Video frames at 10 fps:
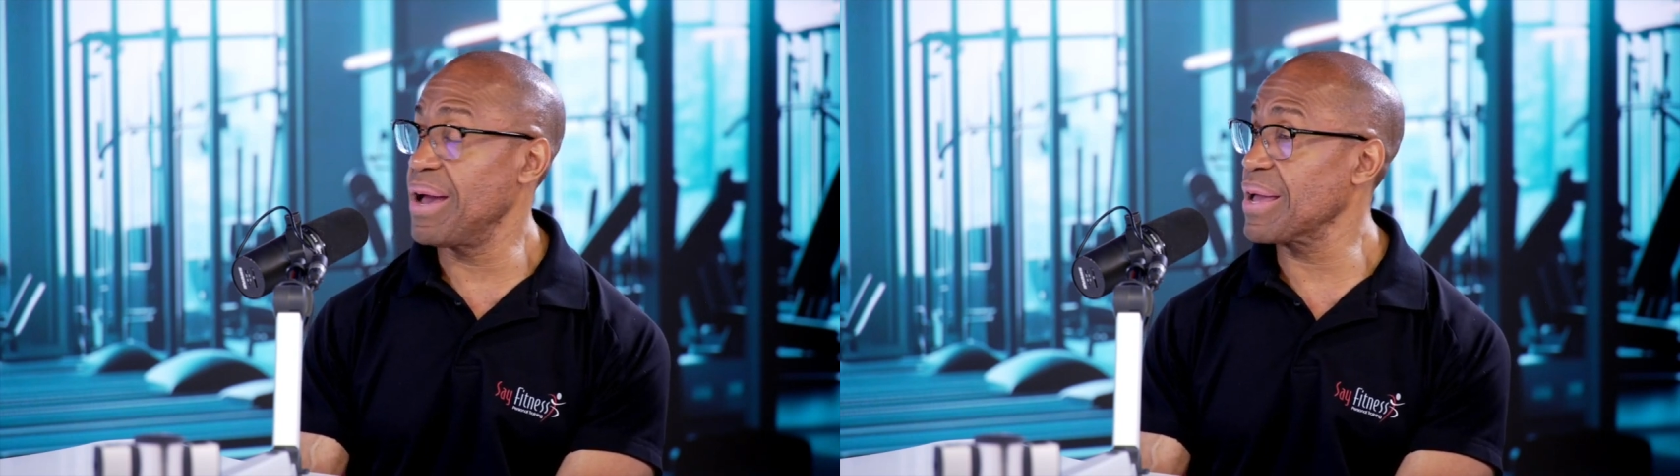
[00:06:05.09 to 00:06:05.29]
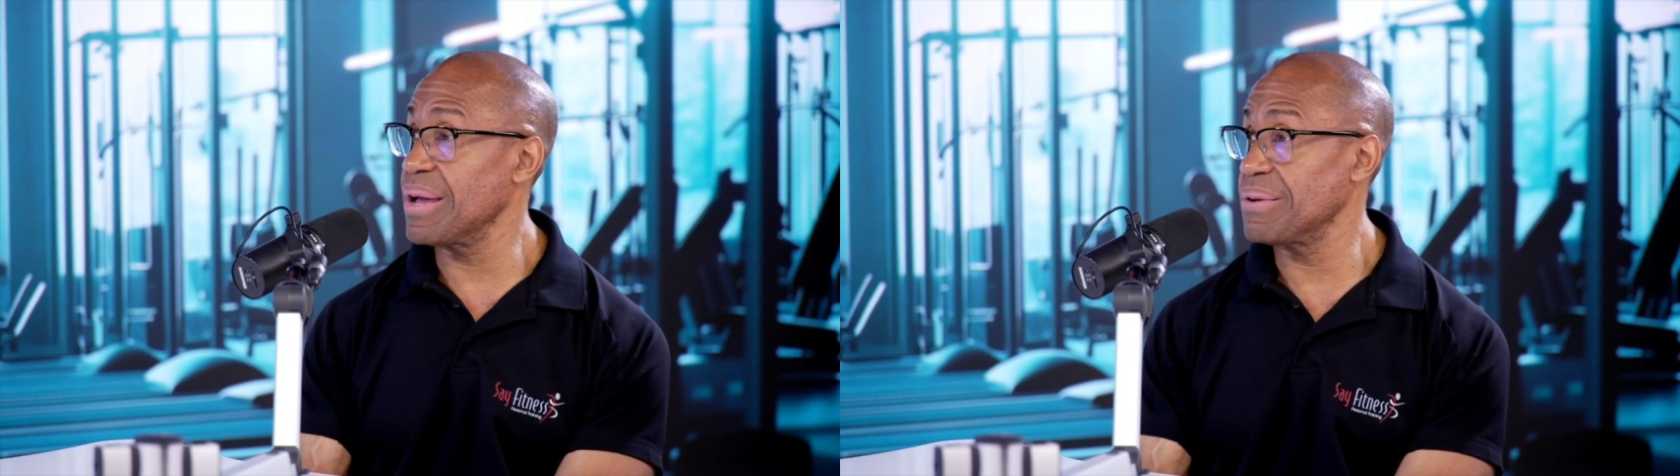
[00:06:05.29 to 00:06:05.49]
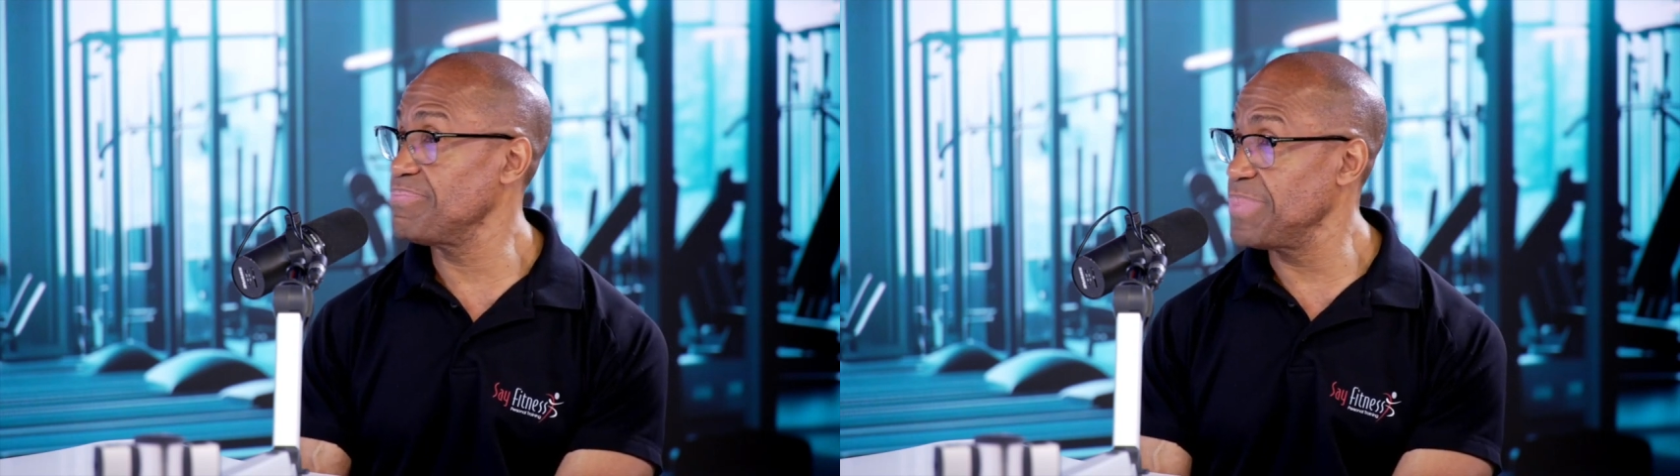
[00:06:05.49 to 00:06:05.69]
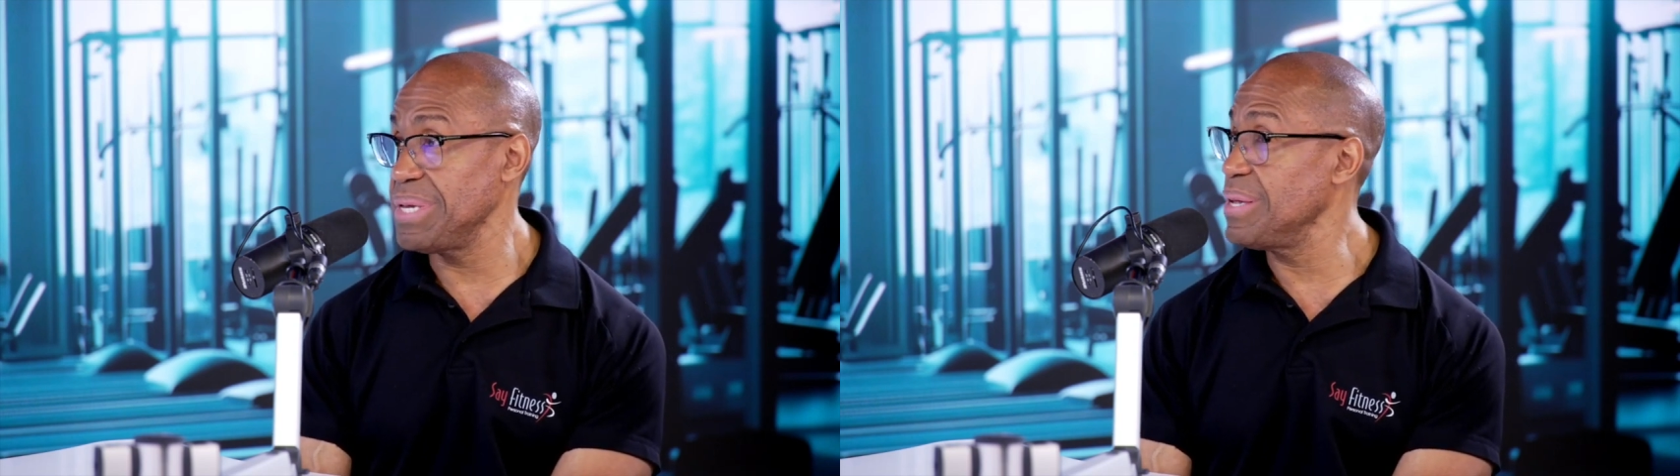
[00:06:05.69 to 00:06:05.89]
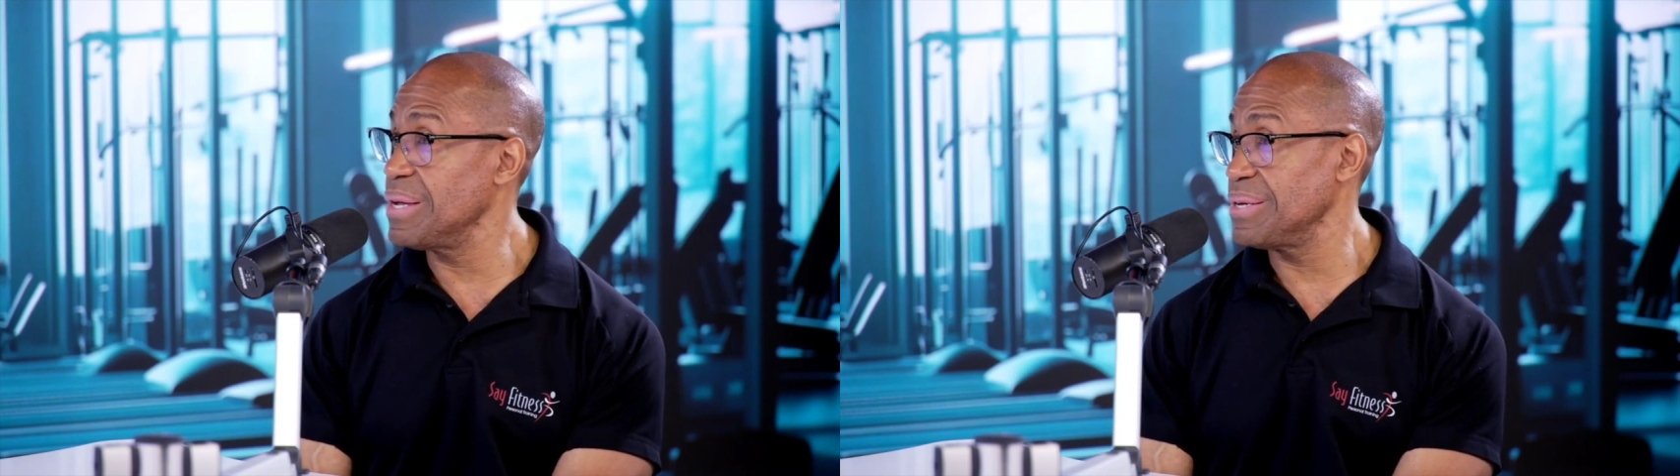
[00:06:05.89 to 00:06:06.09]
I got to
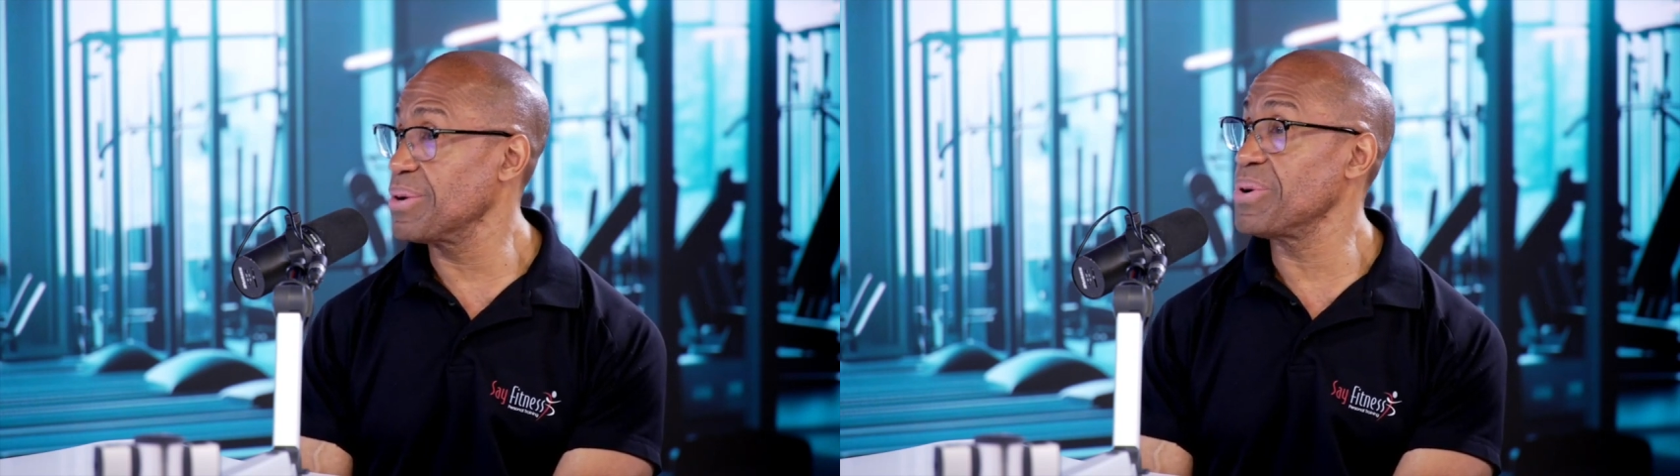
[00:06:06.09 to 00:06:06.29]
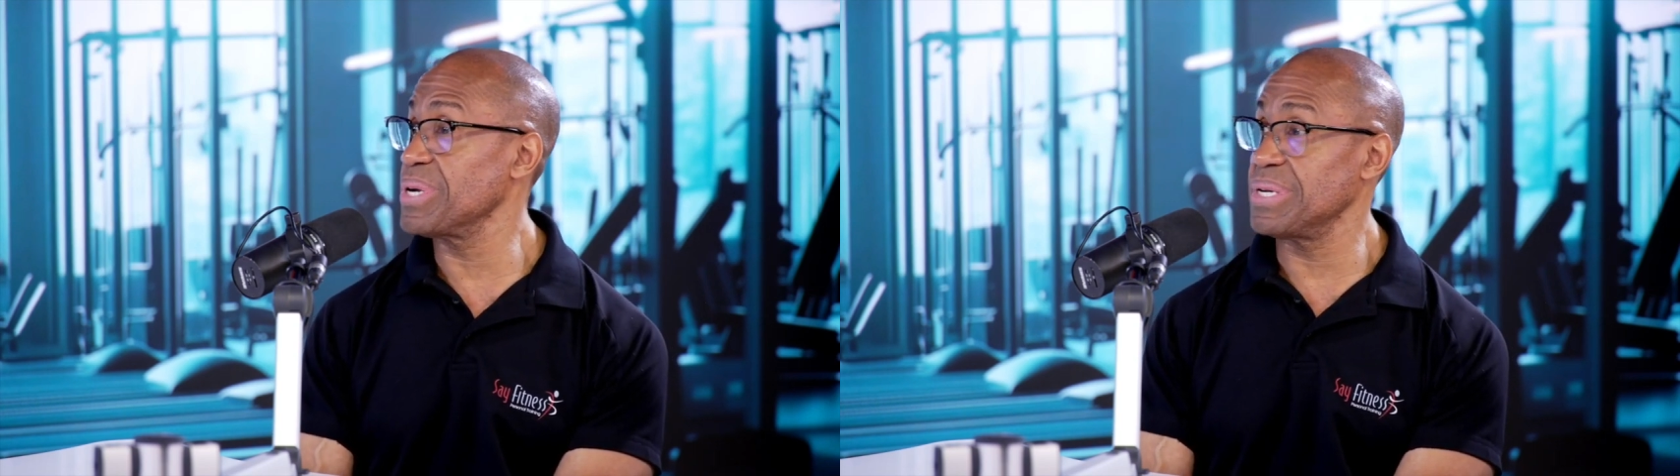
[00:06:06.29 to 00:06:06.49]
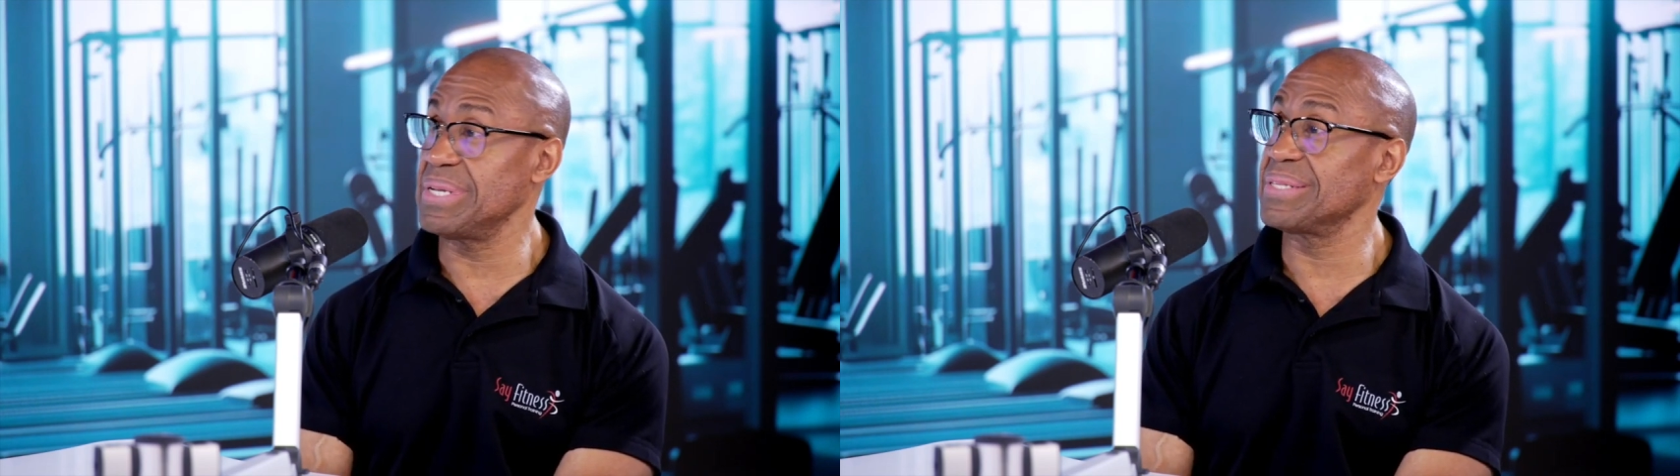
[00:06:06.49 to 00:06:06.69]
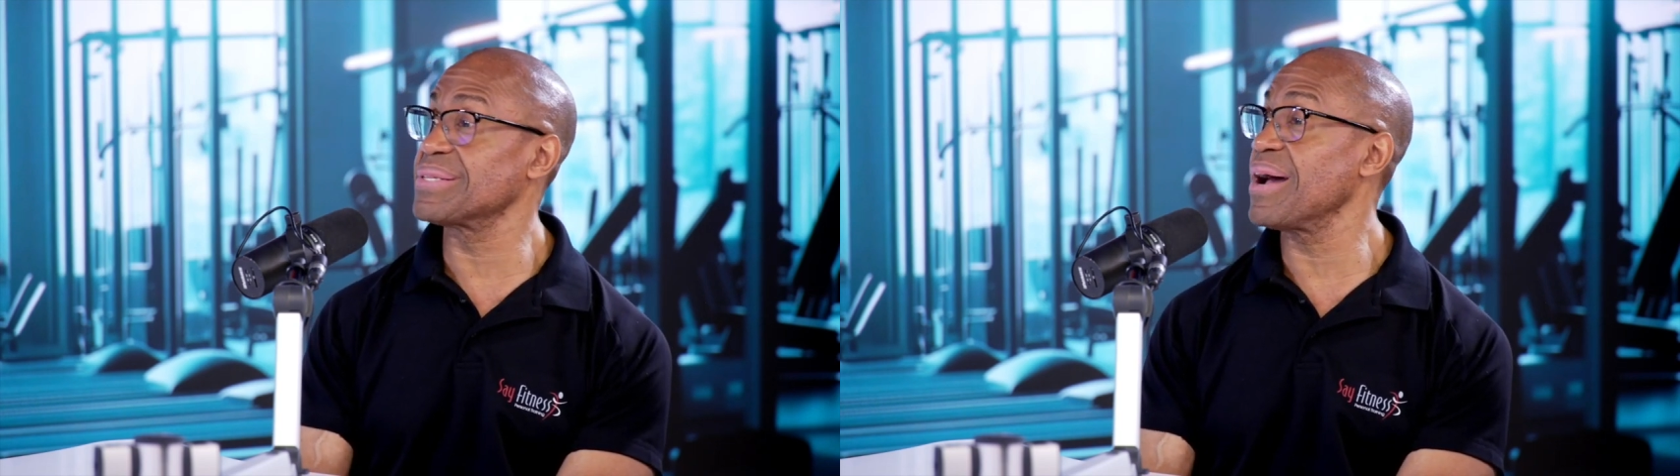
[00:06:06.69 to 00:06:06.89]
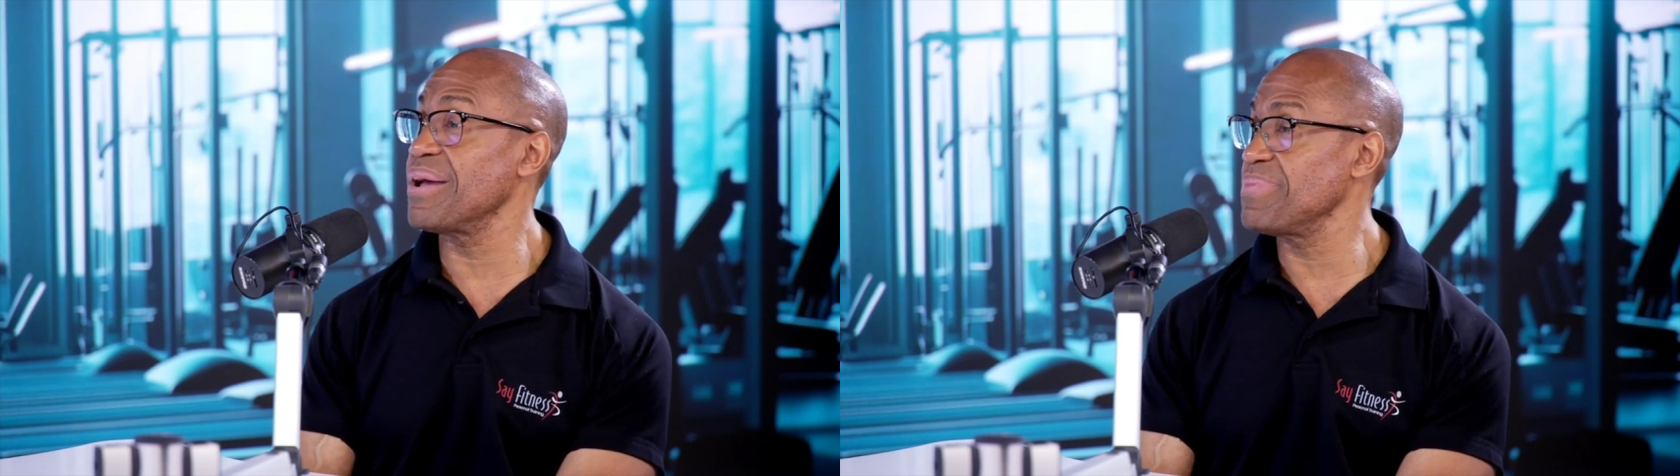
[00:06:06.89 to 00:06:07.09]
be in court this
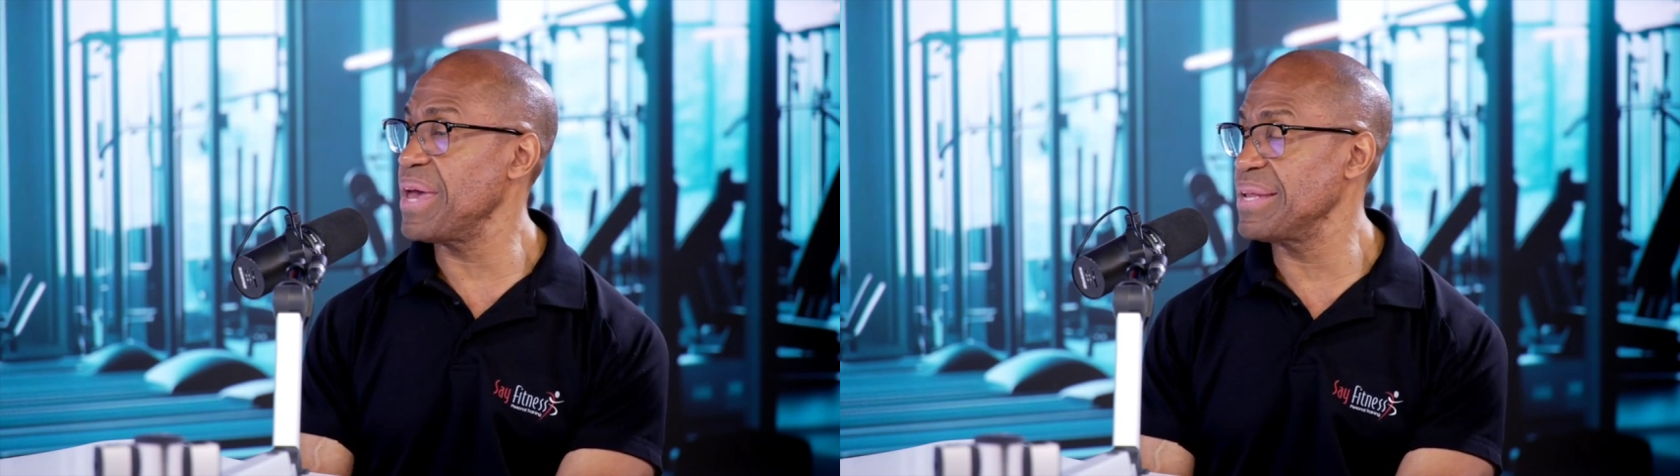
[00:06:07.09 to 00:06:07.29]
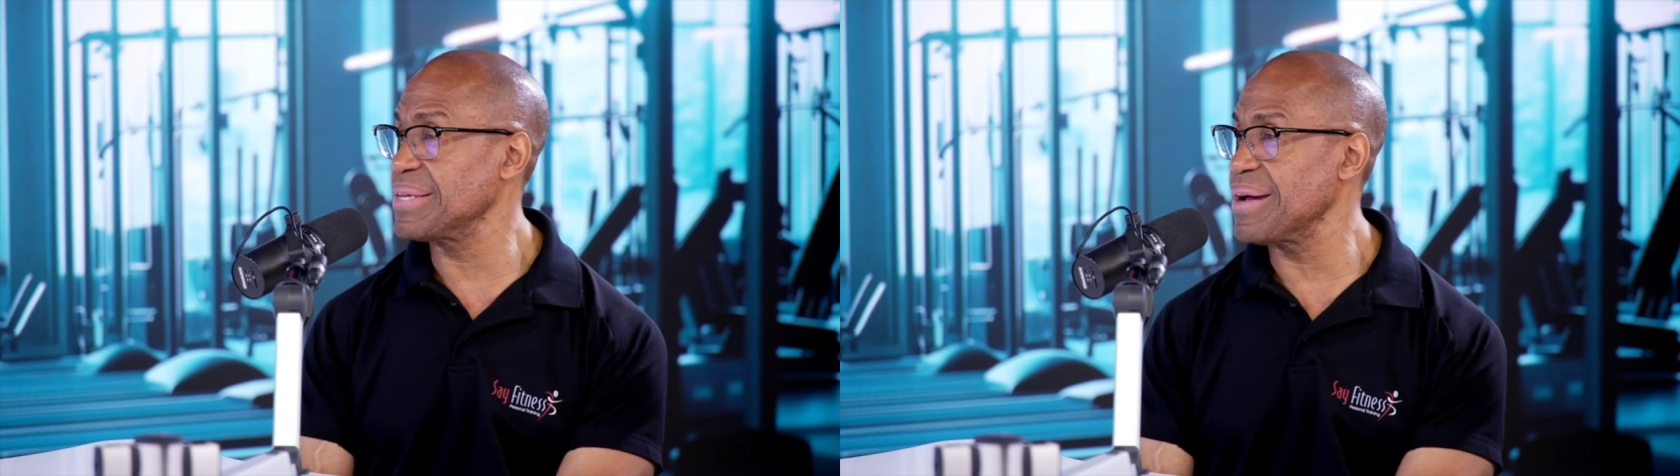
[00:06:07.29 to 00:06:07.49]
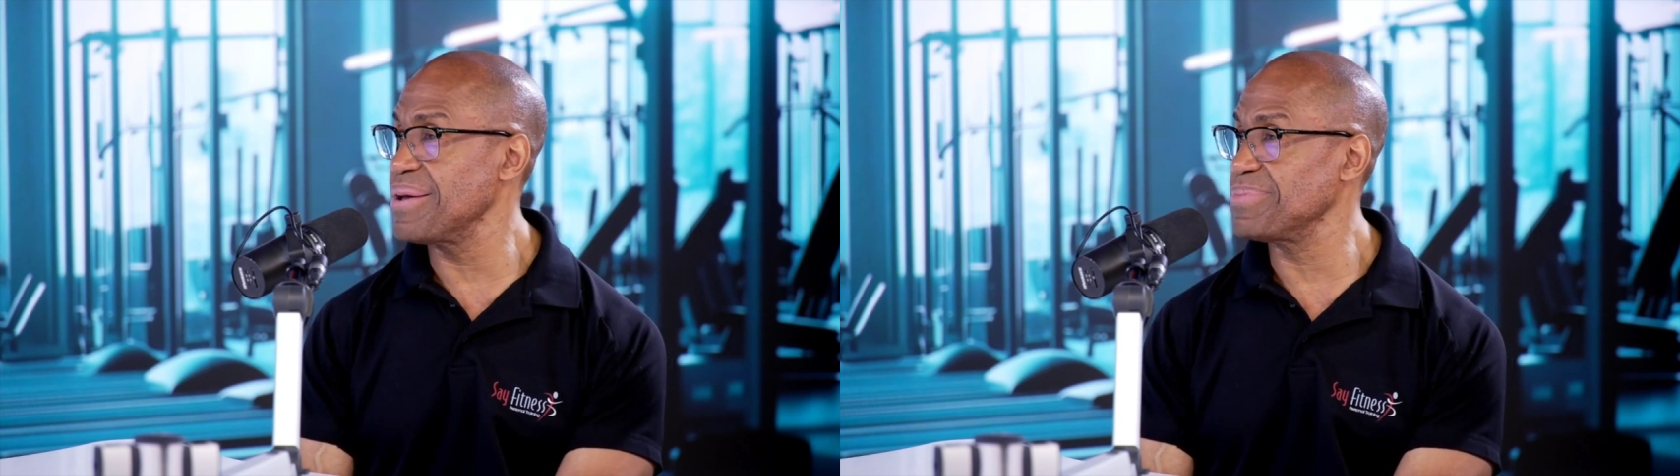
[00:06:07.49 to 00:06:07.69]
time, that time.